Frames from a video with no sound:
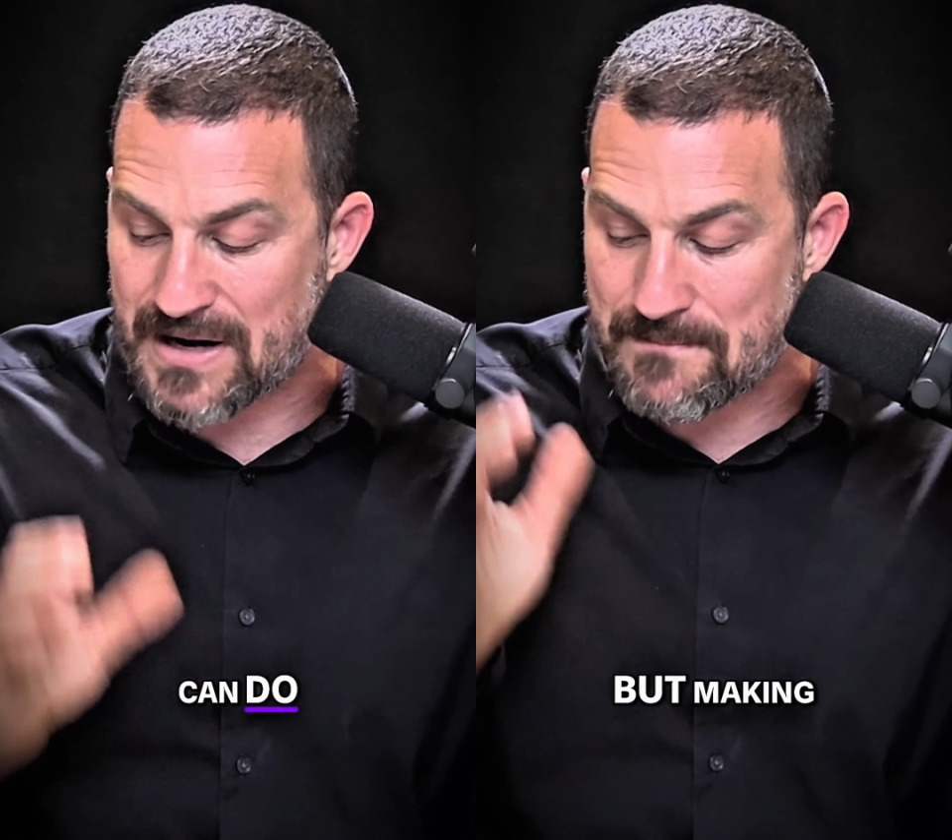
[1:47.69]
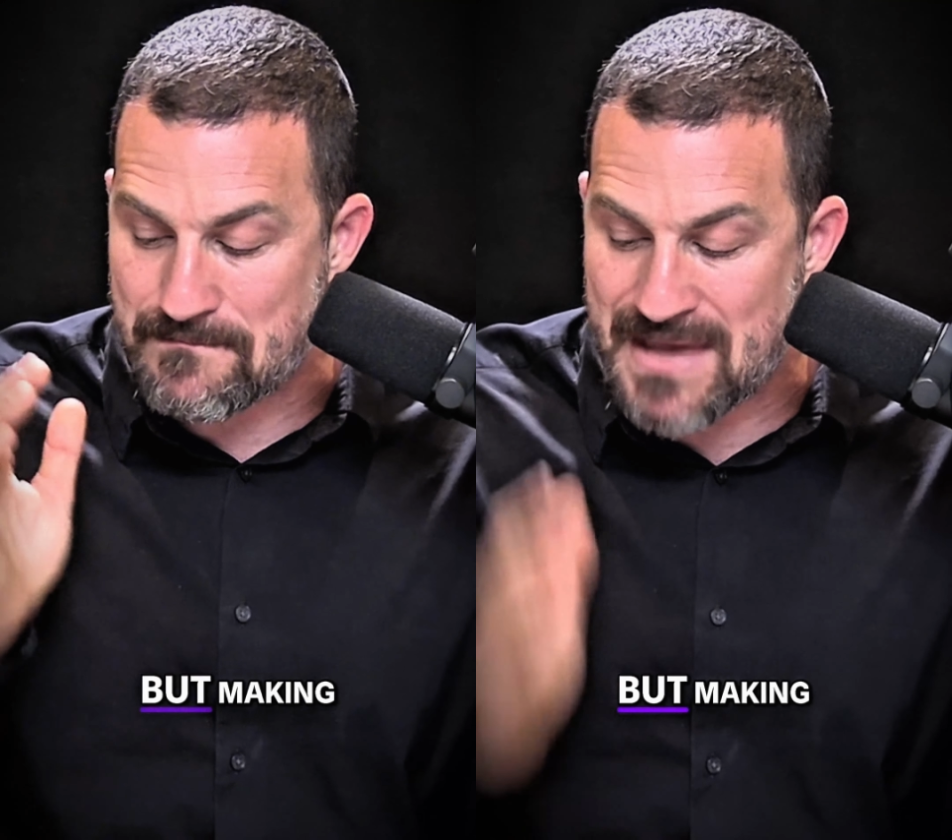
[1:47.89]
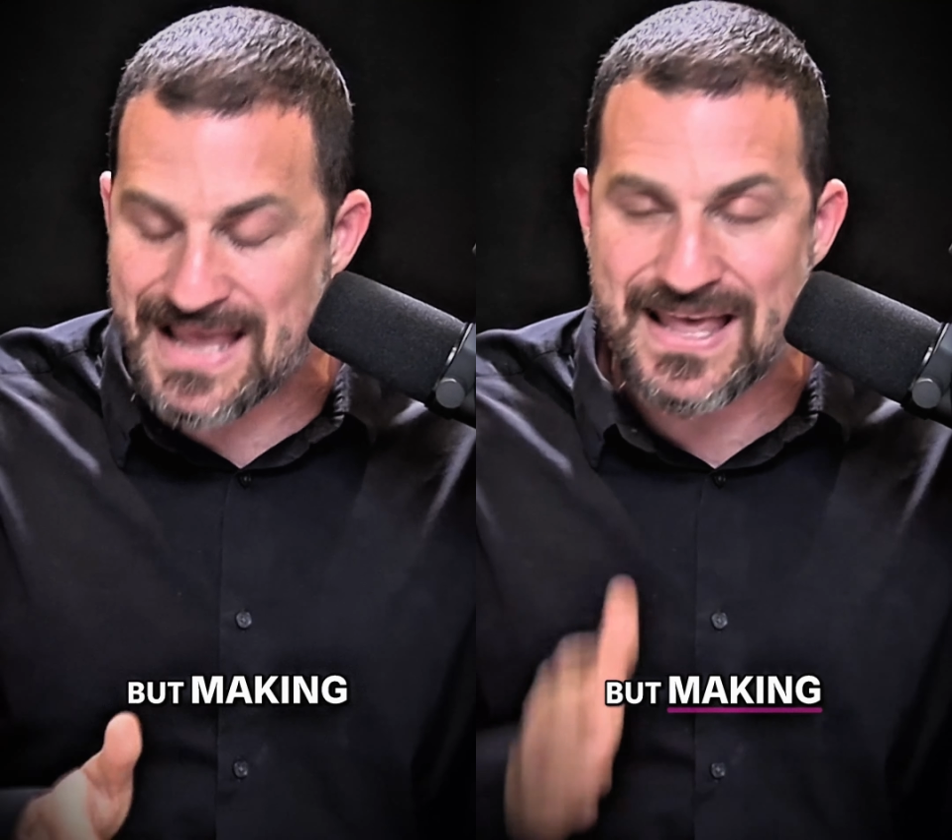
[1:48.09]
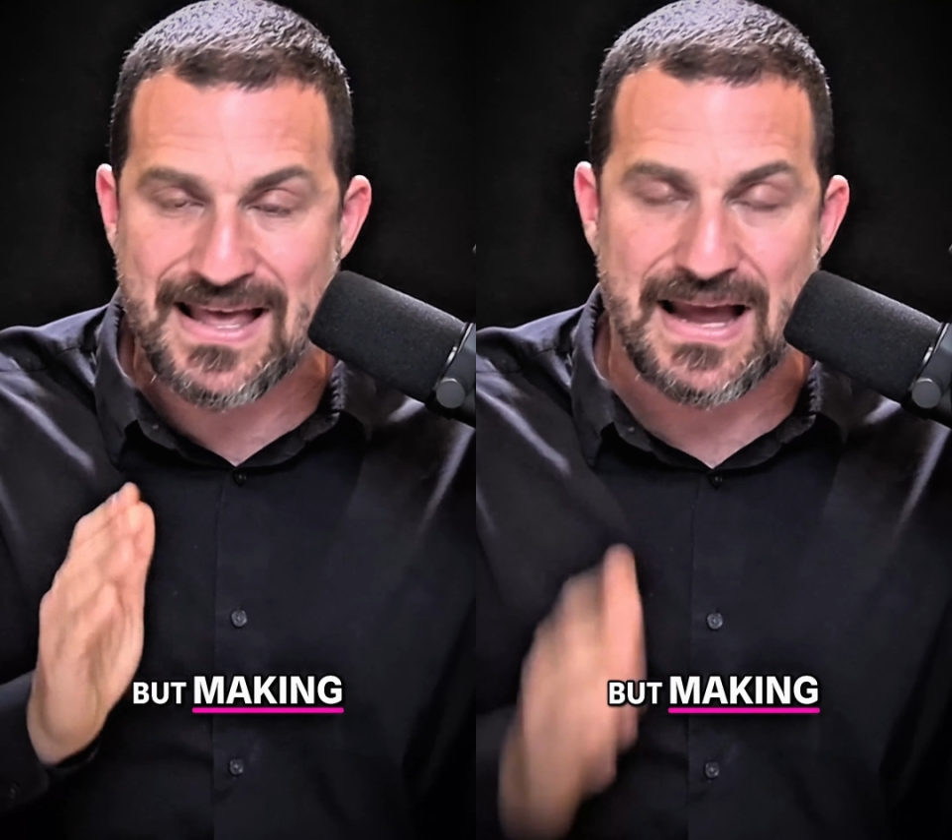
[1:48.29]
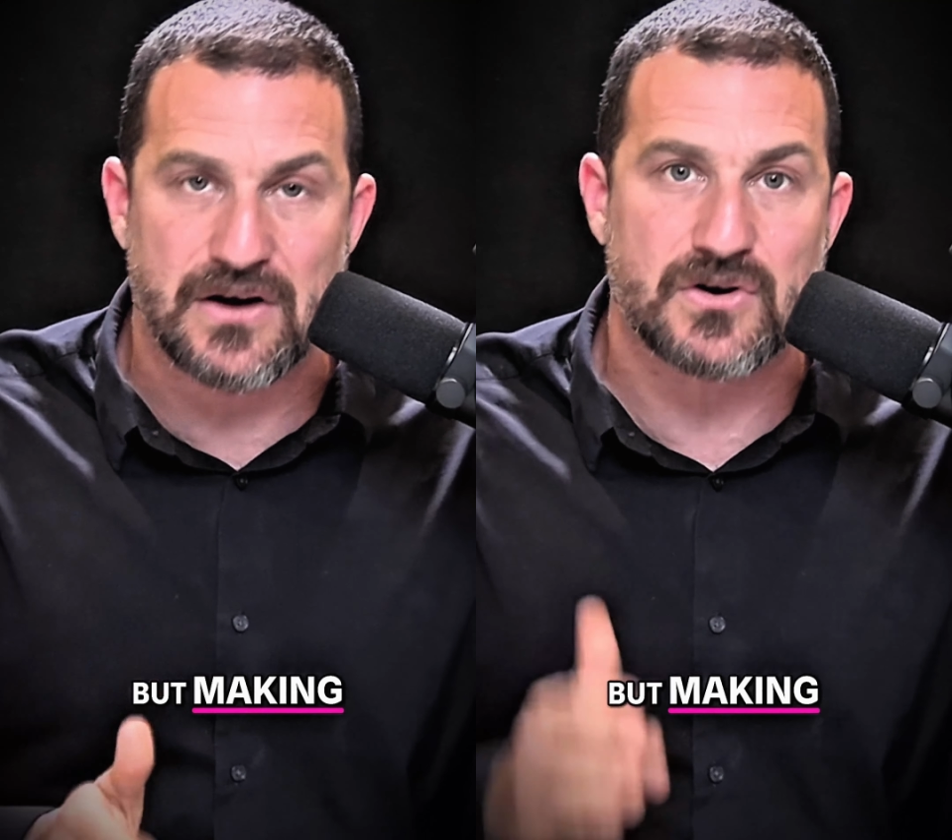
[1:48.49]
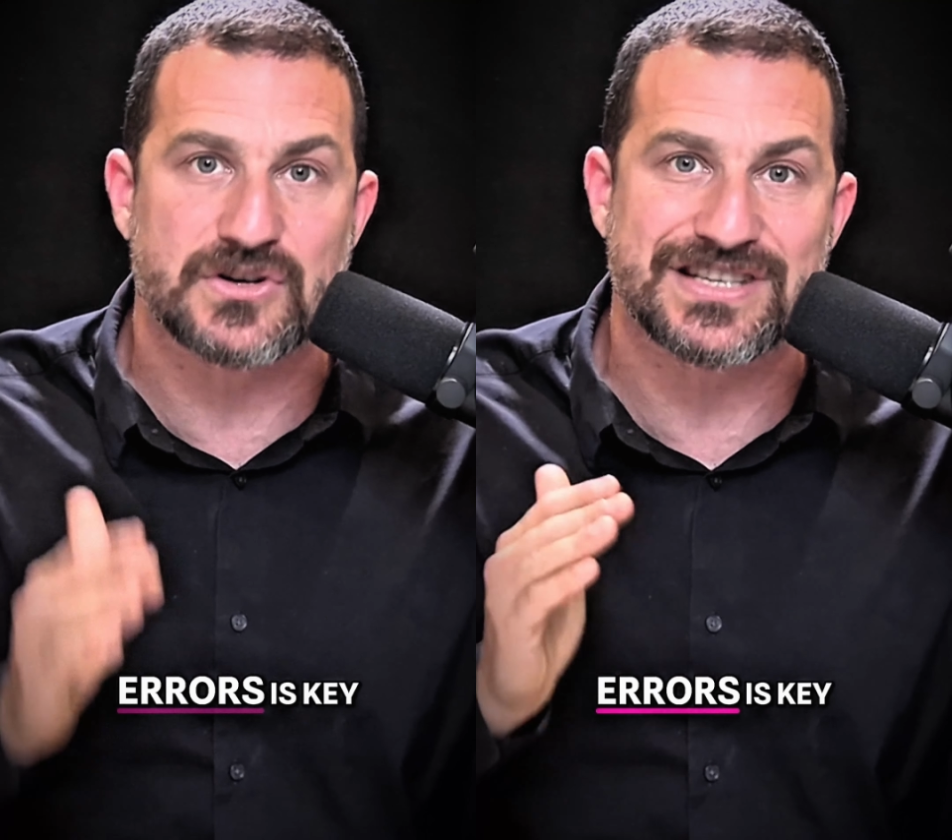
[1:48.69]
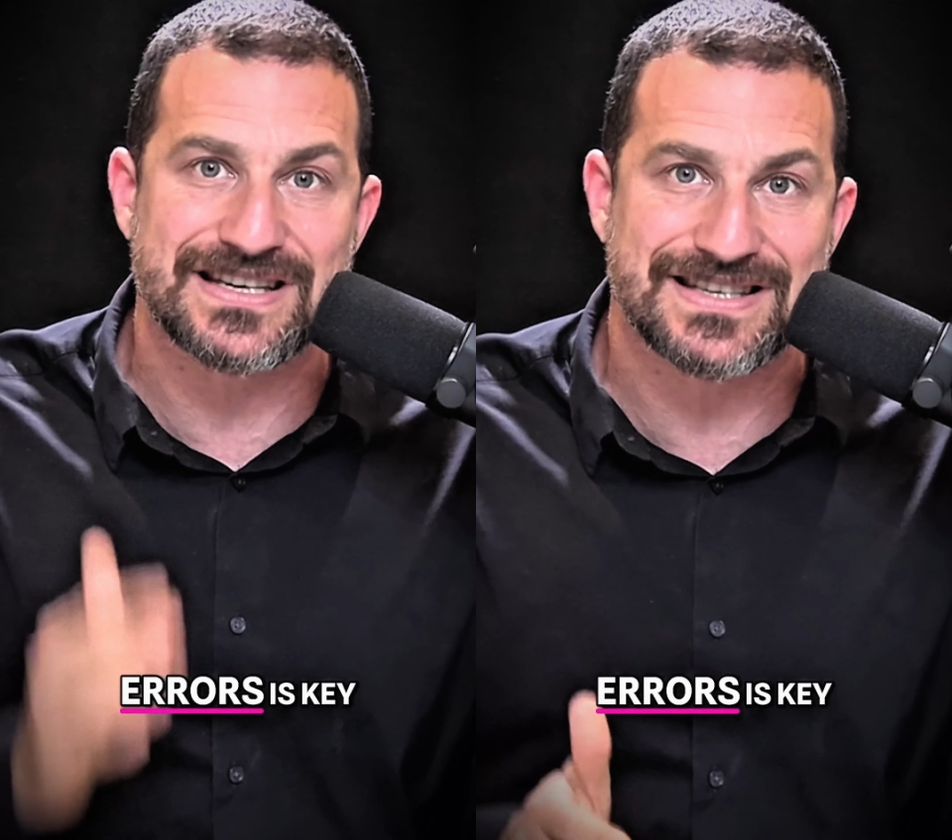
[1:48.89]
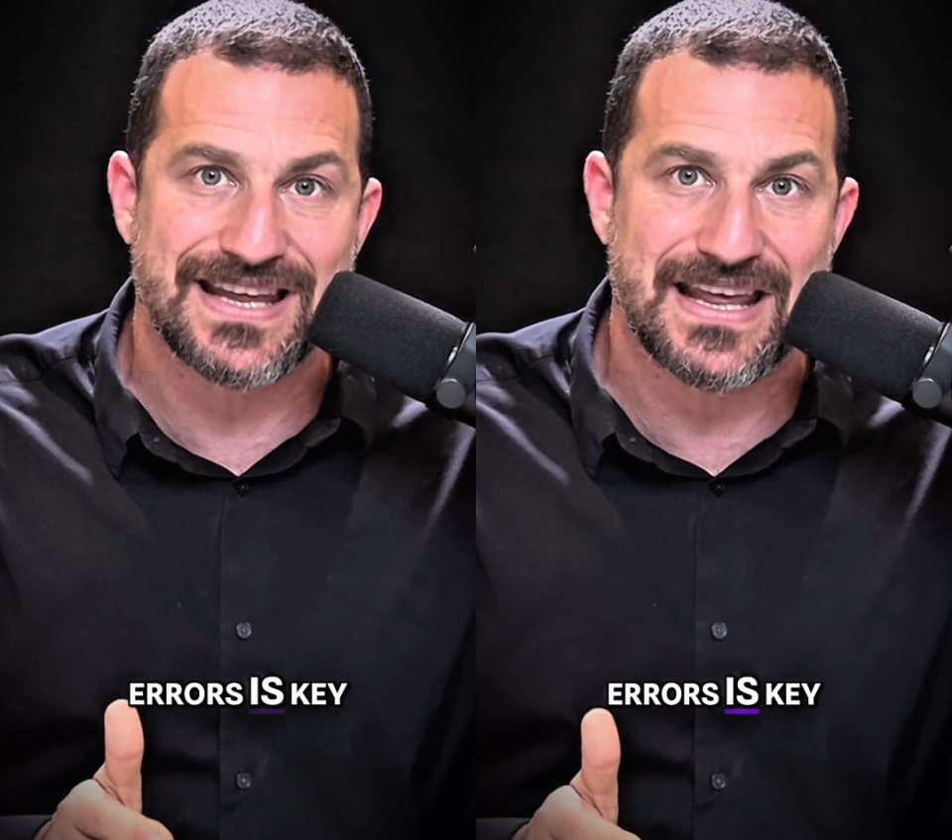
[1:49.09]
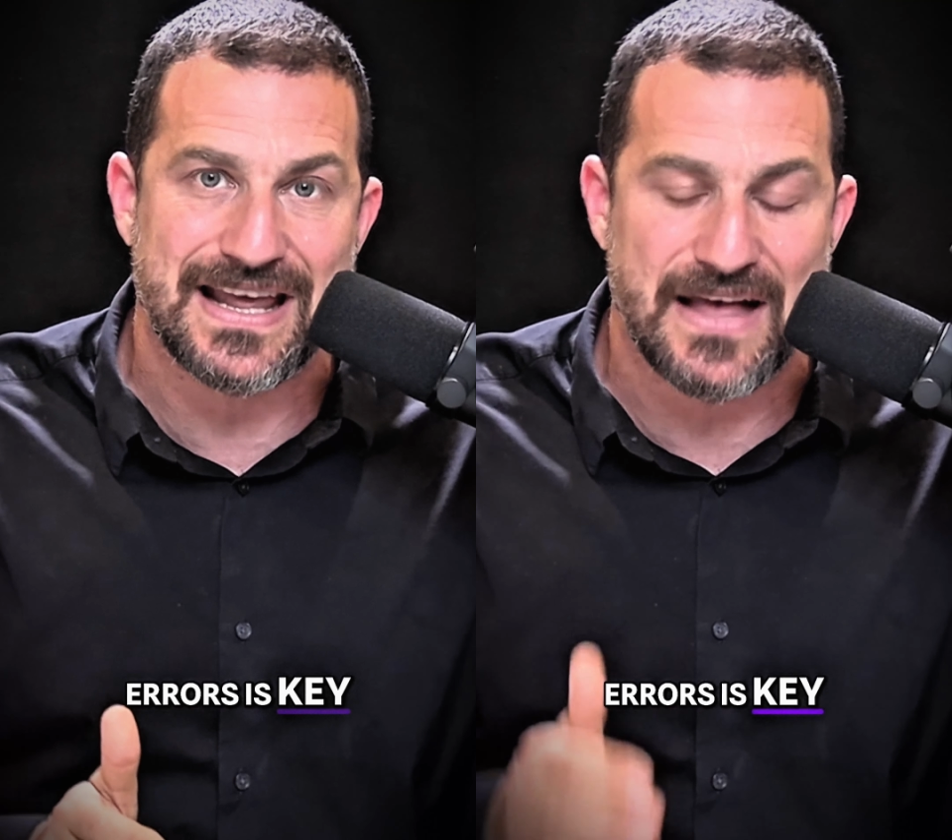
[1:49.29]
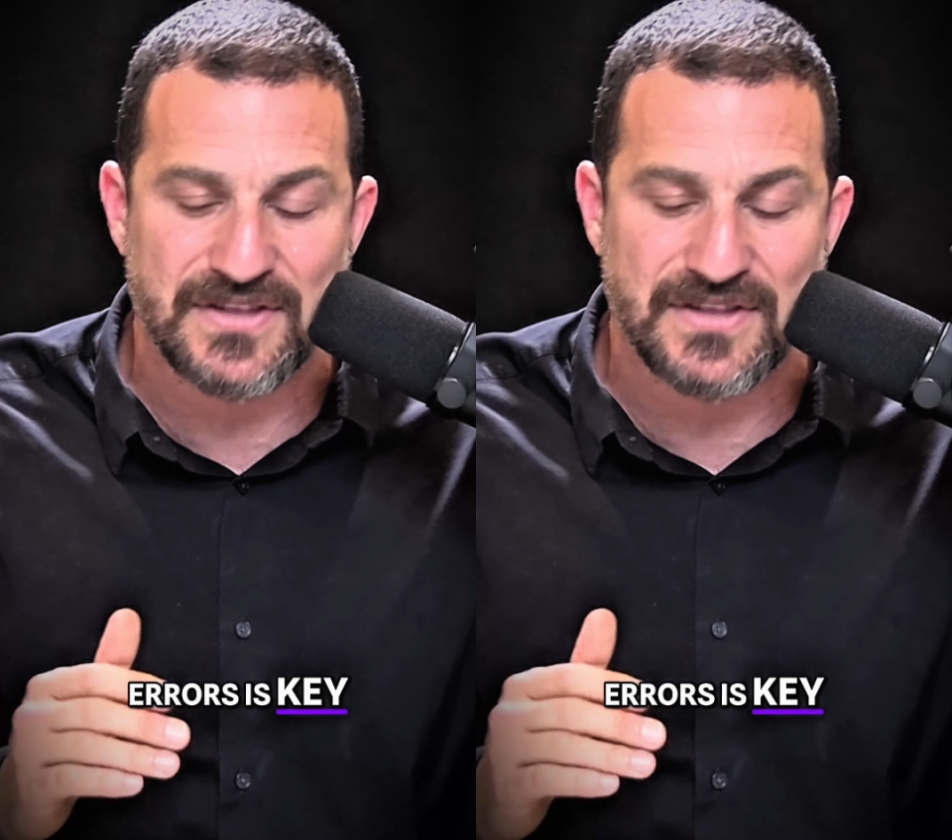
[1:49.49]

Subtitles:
But making errors is key.